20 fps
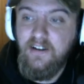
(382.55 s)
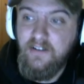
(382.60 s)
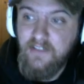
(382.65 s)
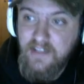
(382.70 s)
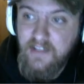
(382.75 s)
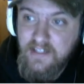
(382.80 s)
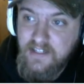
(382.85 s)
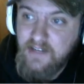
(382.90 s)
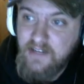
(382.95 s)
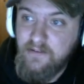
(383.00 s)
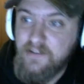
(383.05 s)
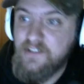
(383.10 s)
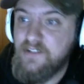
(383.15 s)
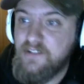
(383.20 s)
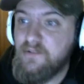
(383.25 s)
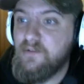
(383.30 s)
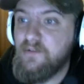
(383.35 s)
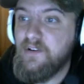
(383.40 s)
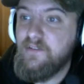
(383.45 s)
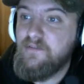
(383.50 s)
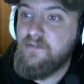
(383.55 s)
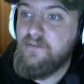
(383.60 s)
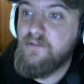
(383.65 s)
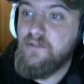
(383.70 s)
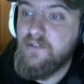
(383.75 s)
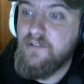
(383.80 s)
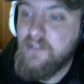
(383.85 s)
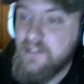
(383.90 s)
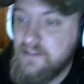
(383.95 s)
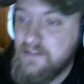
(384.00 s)
This guy wants
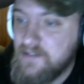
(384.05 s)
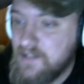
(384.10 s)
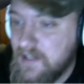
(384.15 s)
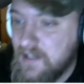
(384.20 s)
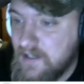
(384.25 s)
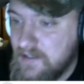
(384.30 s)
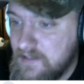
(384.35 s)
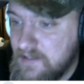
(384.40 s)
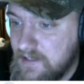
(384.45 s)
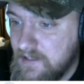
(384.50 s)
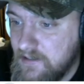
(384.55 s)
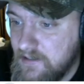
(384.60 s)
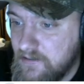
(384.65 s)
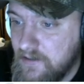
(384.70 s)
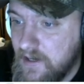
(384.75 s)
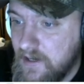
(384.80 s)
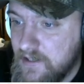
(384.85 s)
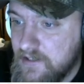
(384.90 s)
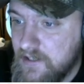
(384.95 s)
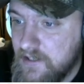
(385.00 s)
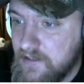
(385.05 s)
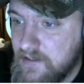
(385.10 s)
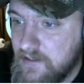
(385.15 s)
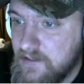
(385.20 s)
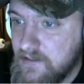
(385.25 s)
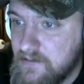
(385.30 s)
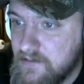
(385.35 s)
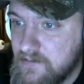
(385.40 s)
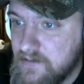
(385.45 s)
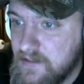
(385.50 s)
24. This looks like a dealer, actually. I
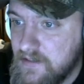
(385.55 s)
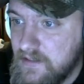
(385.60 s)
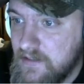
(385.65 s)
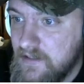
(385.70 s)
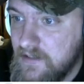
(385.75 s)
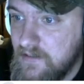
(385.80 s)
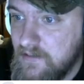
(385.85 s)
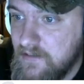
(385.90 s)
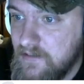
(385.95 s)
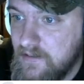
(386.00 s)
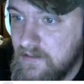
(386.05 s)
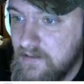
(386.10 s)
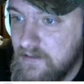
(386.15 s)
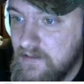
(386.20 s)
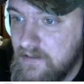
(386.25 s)
think this is a dealer.